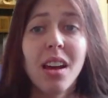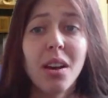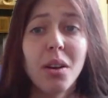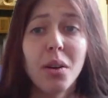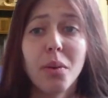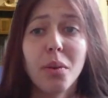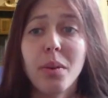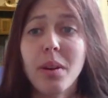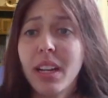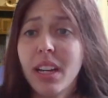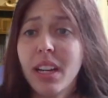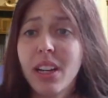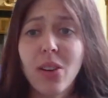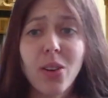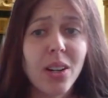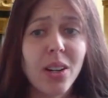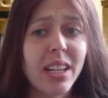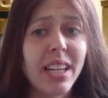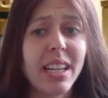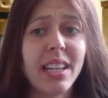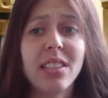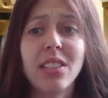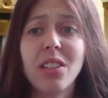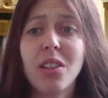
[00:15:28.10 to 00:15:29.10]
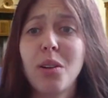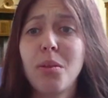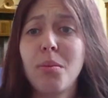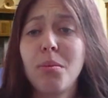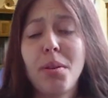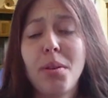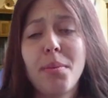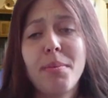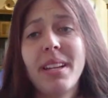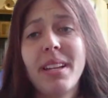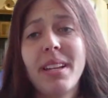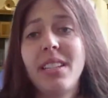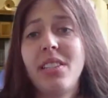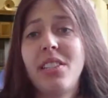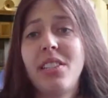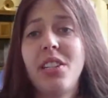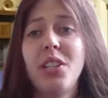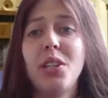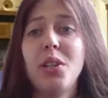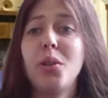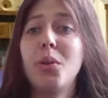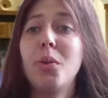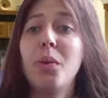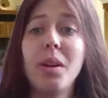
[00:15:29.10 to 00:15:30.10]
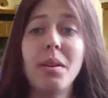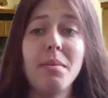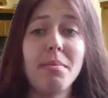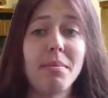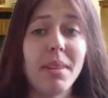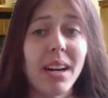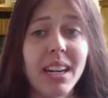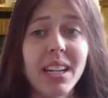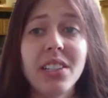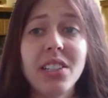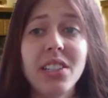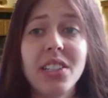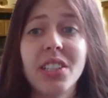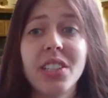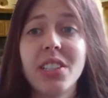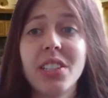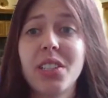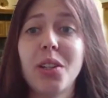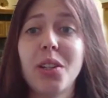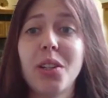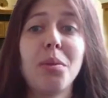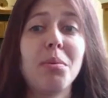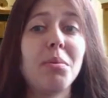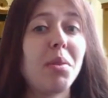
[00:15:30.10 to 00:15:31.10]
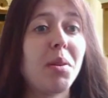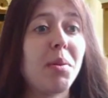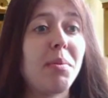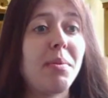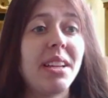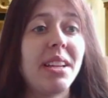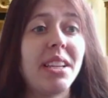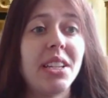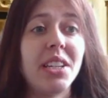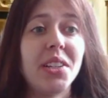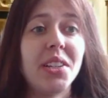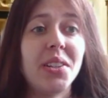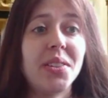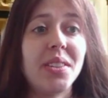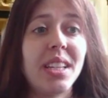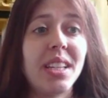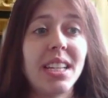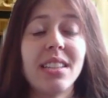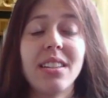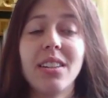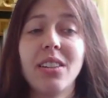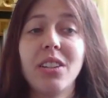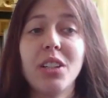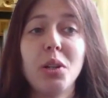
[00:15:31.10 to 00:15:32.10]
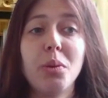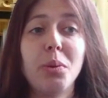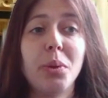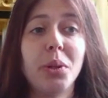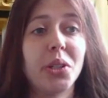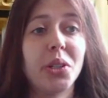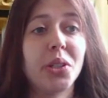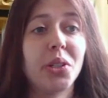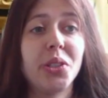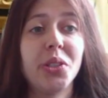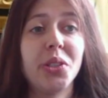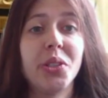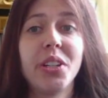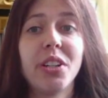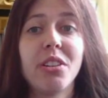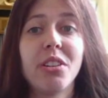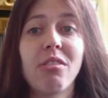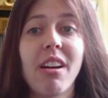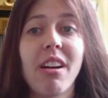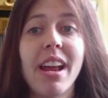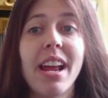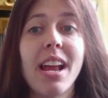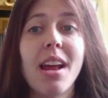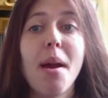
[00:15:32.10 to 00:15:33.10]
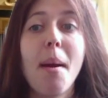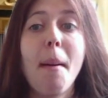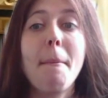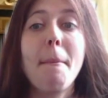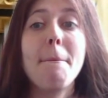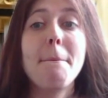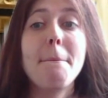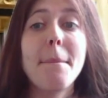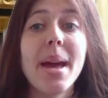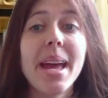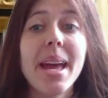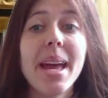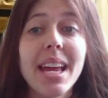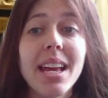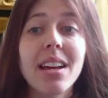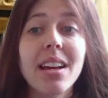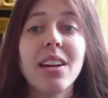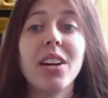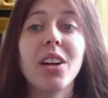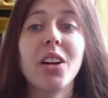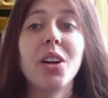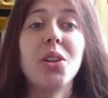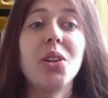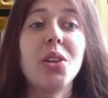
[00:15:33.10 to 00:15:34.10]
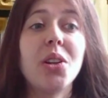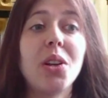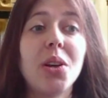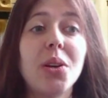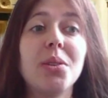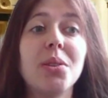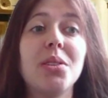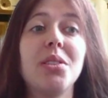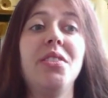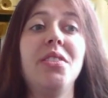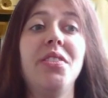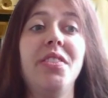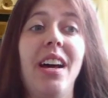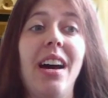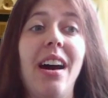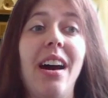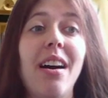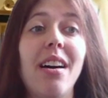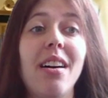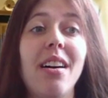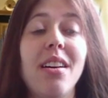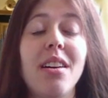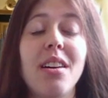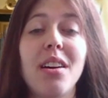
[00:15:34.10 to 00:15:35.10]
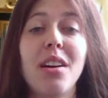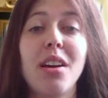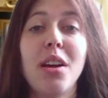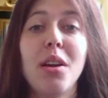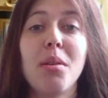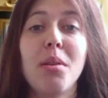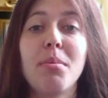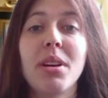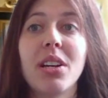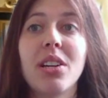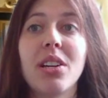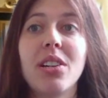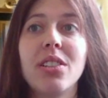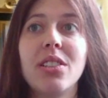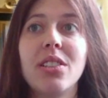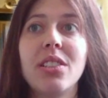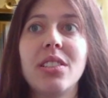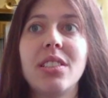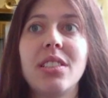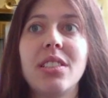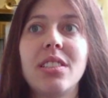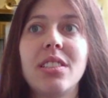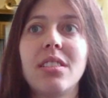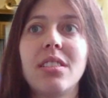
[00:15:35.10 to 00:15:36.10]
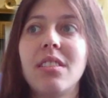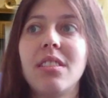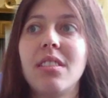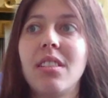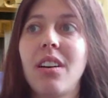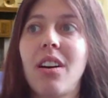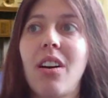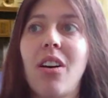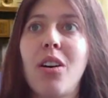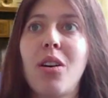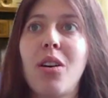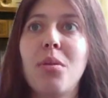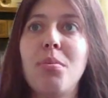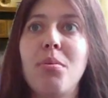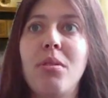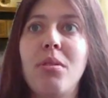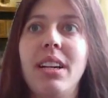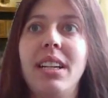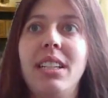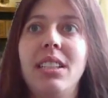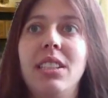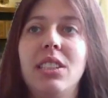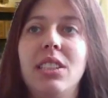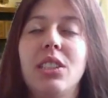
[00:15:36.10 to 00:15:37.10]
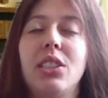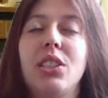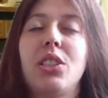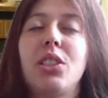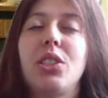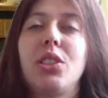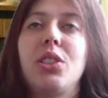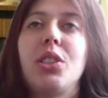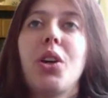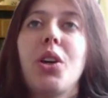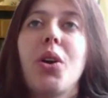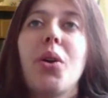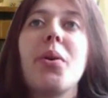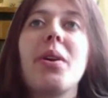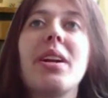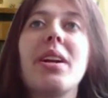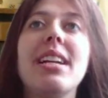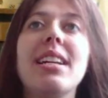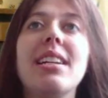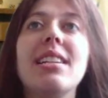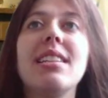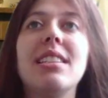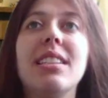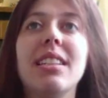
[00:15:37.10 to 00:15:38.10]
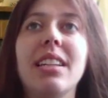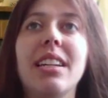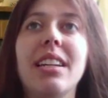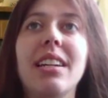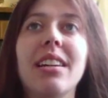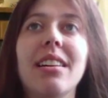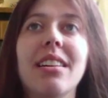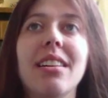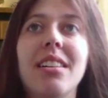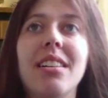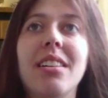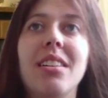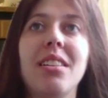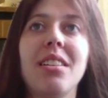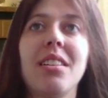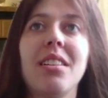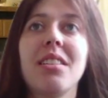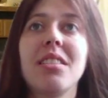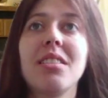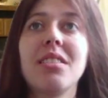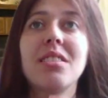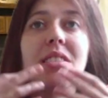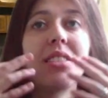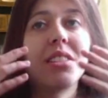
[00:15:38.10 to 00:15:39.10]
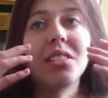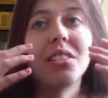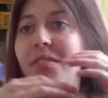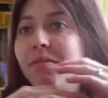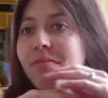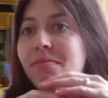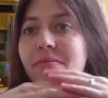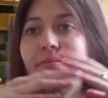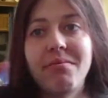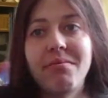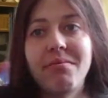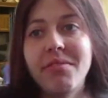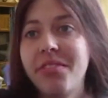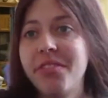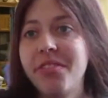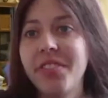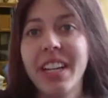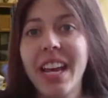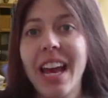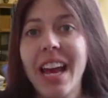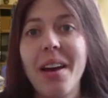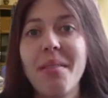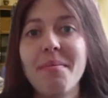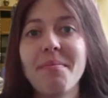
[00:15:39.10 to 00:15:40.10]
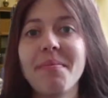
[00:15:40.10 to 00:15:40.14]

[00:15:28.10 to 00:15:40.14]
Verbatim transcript: when colleagues compliment you, when managers compliment you and they tell you what you're doing great, make a note of that because our brains are so easy to forget.